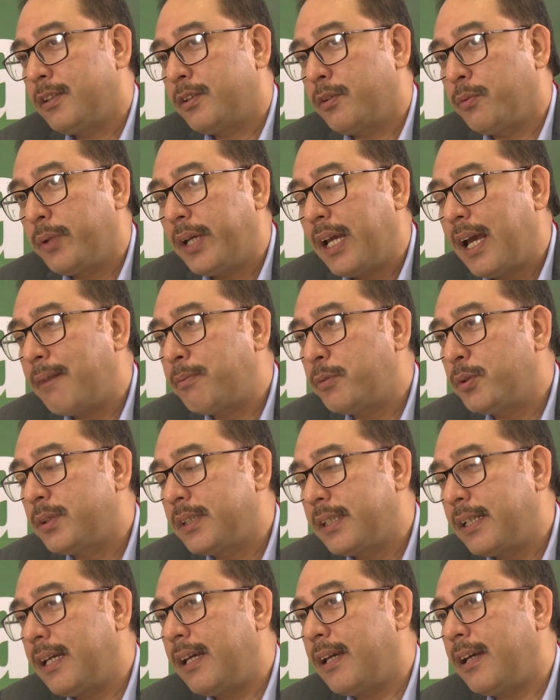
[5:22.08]
So we have to
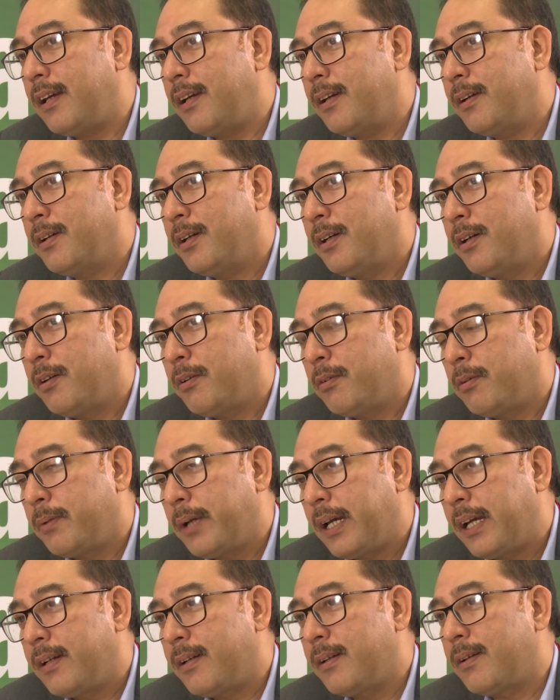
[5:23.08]
see
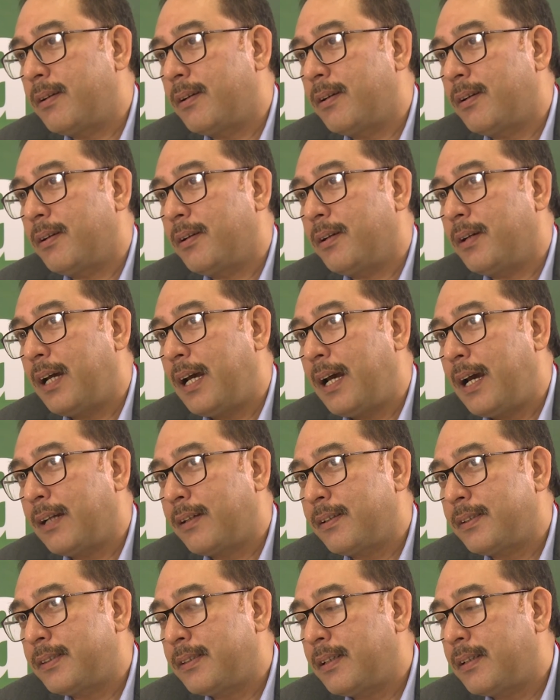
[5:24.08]
whether at
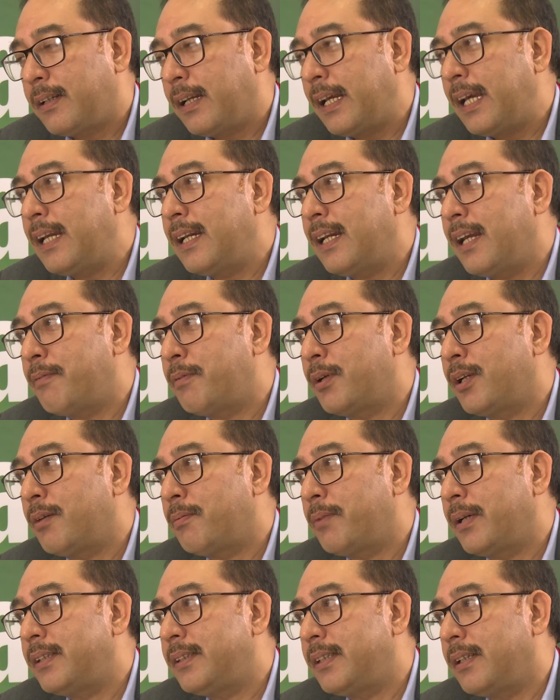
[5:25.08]
a certain level
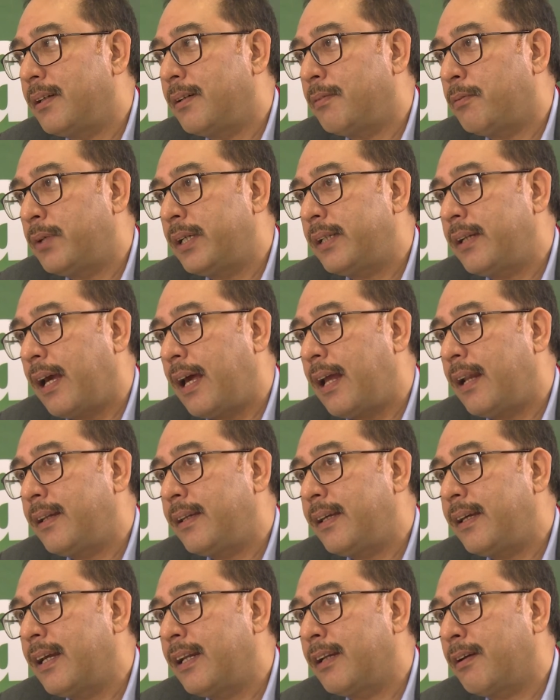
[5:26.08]
of when
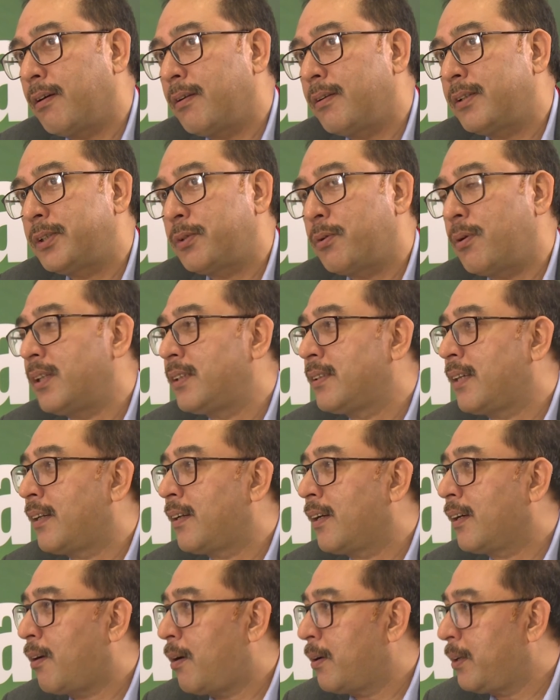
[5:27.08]
LDL cholesterol is
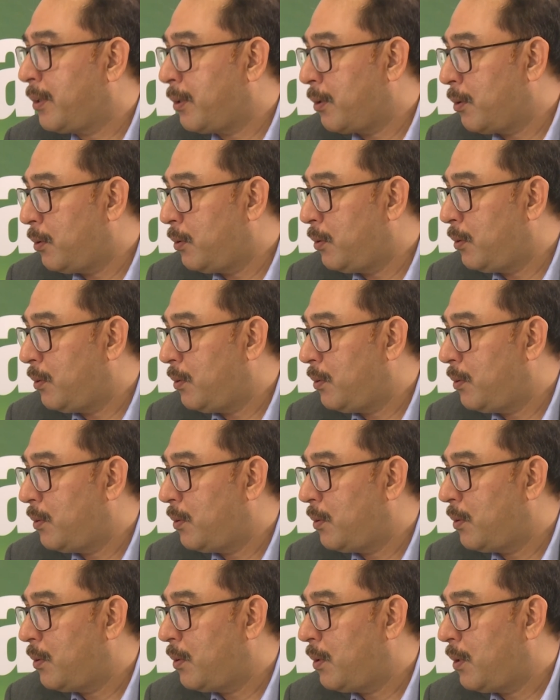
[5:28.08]
under control,
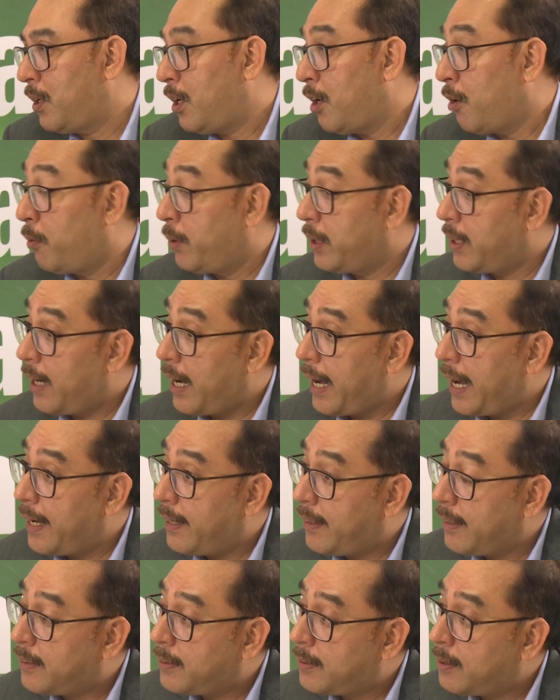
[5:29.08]
whether
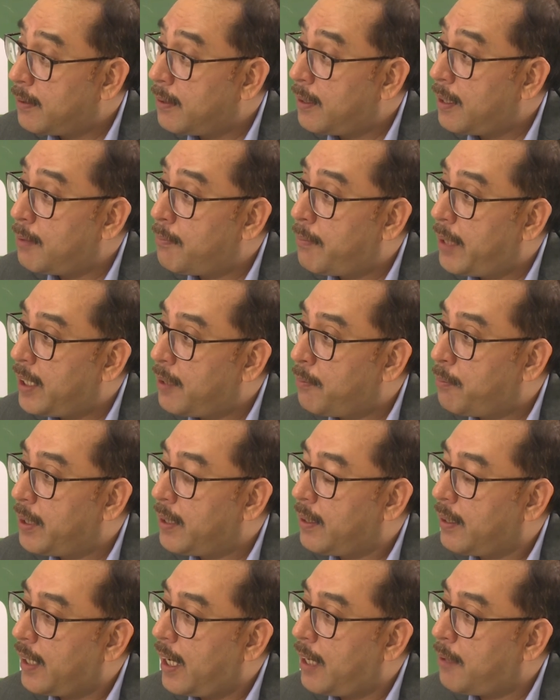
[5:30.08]
additional
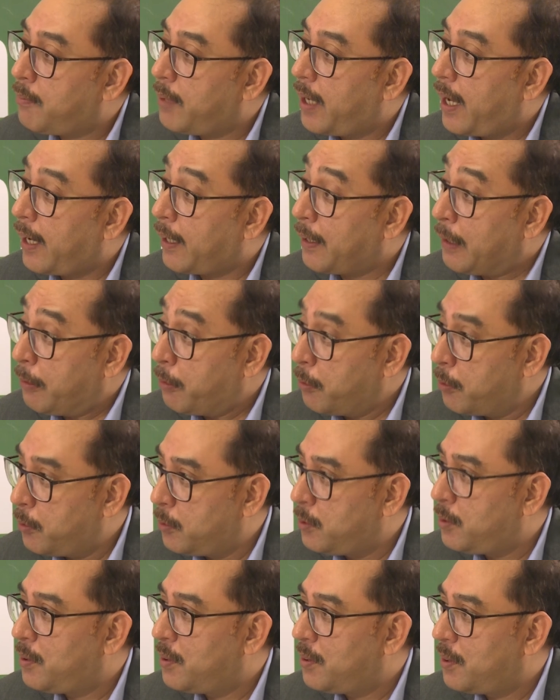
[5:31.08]
benefit can be
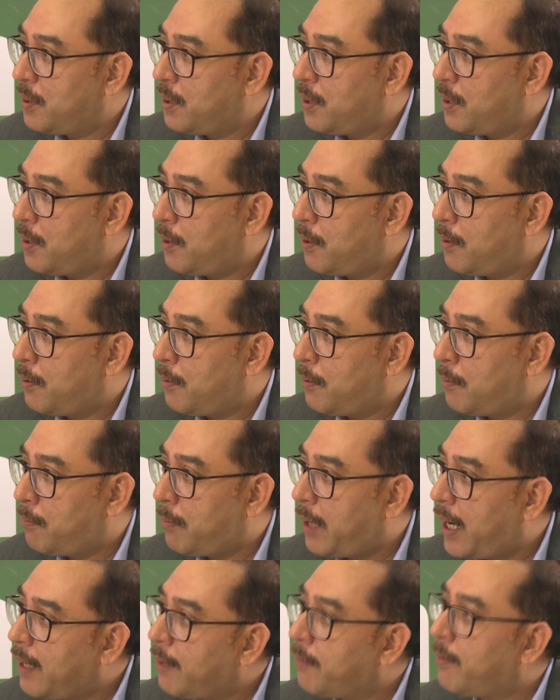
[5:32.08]
accrued
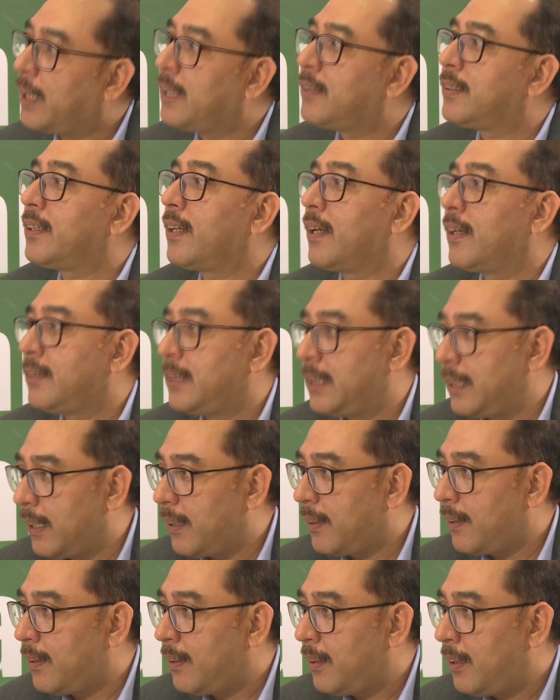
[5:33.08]
by raising
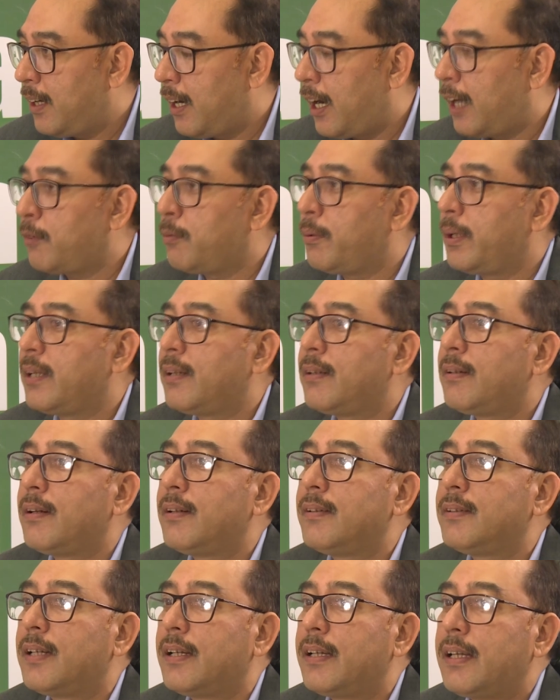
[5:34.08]
HDL, and whether there
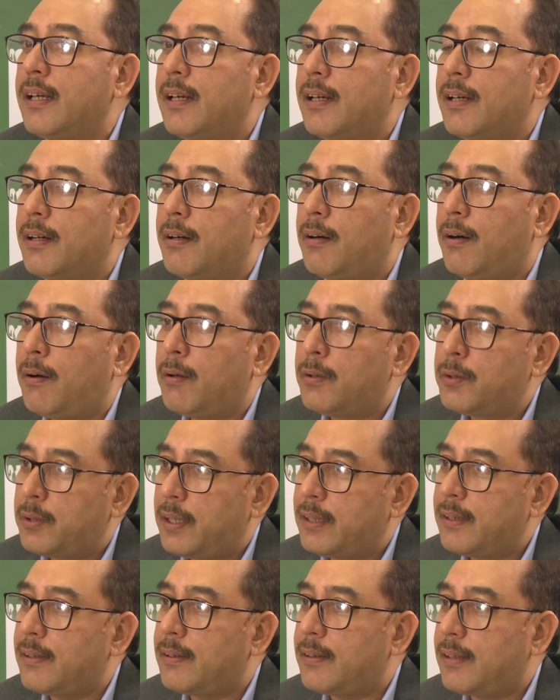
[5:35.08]
is any also
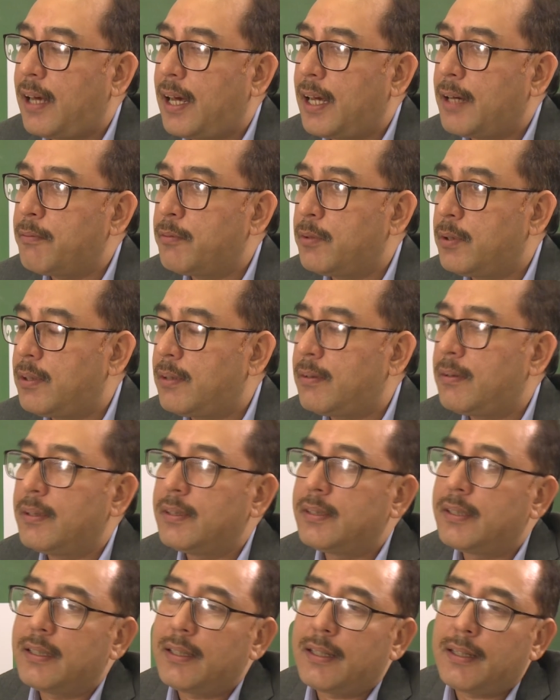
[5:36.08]
at that time whether there
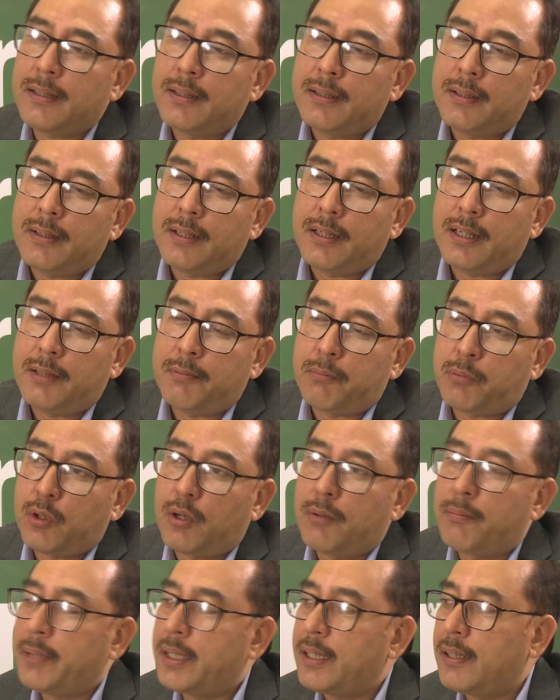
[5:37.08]
is any
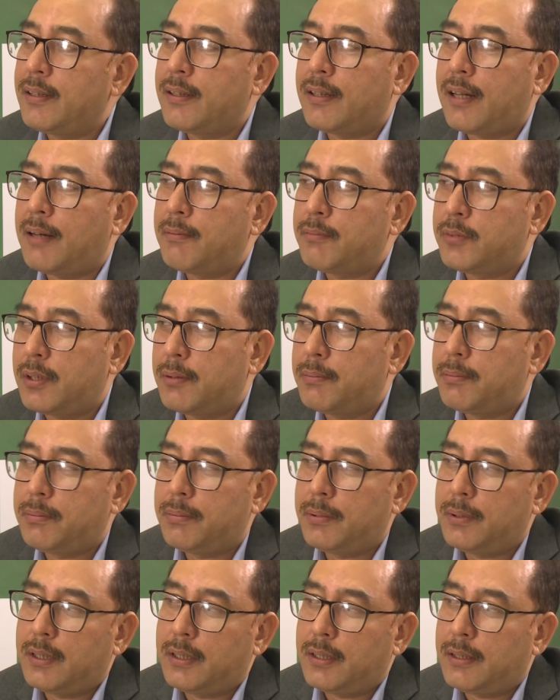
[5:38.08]
improvement in terms of
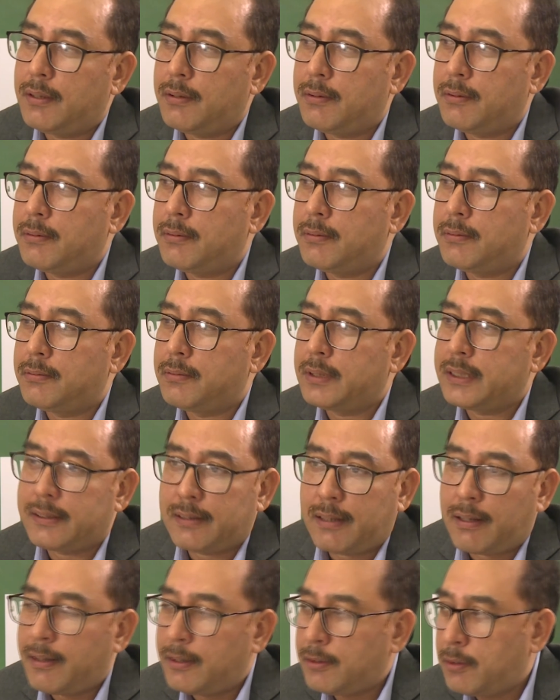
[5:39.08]
what
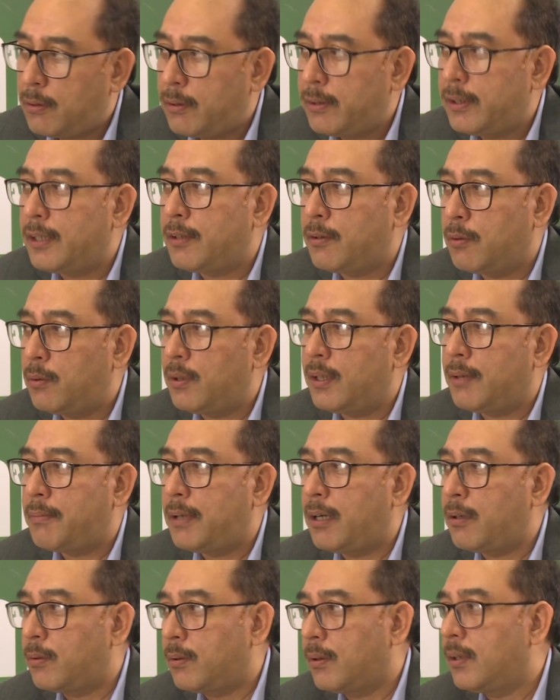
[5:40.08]
Sir has already told
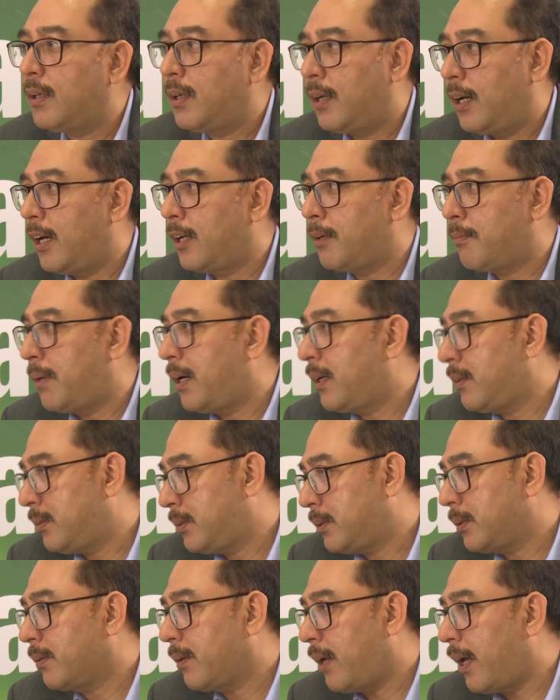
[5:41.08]
about
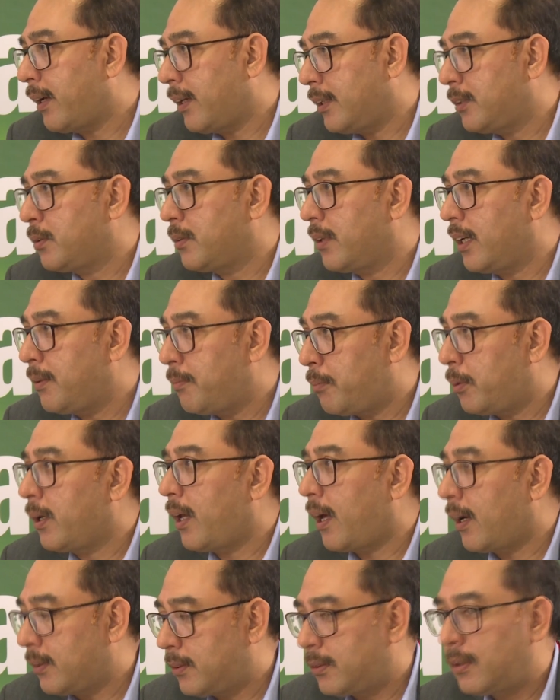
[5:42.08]
advanced glycation end
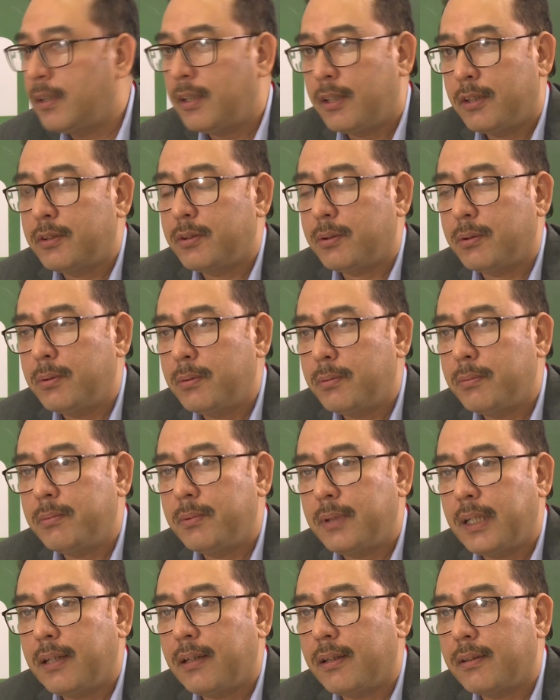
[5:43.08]
products. So
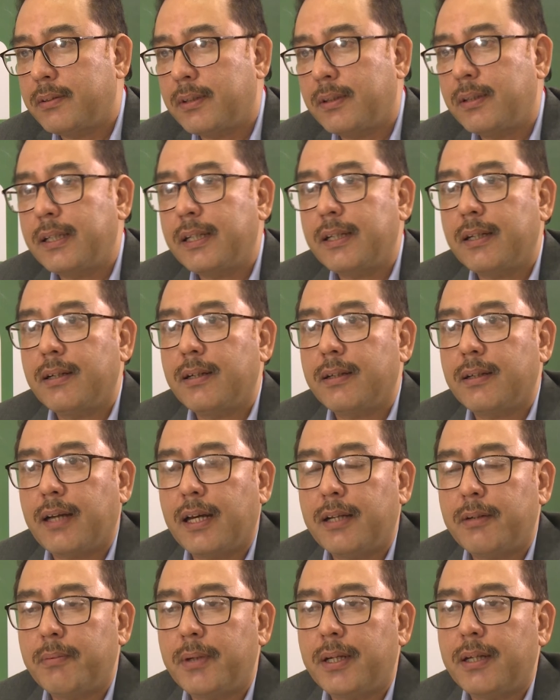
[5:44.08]
we
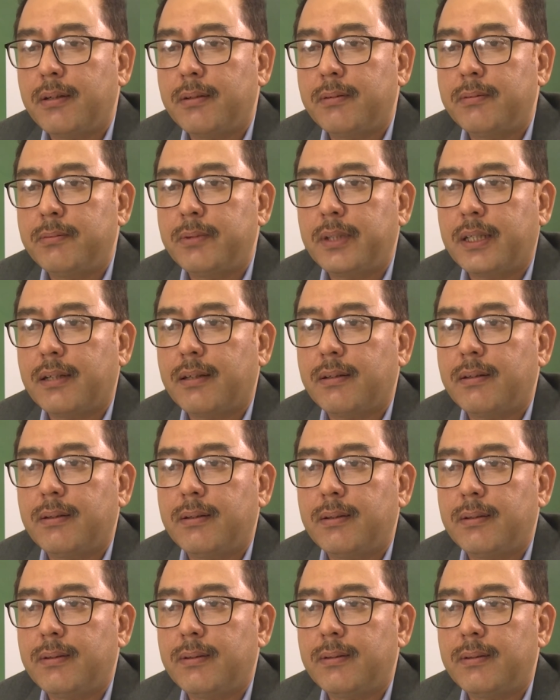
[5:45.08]
can
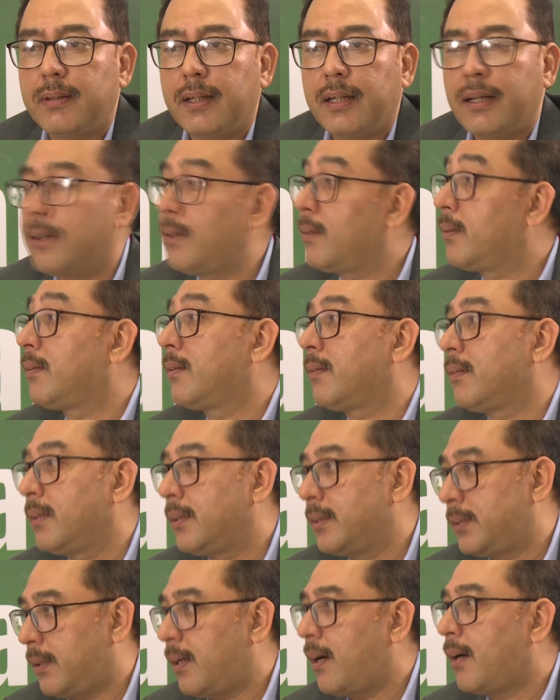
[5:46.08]
think in
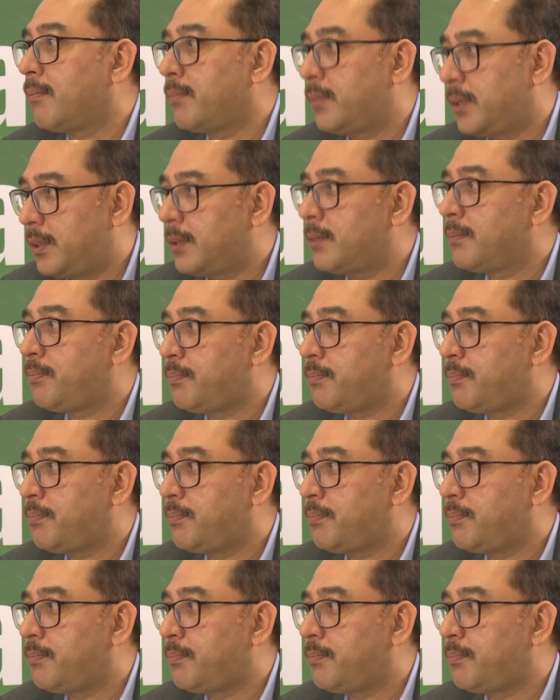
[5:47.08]
these terms.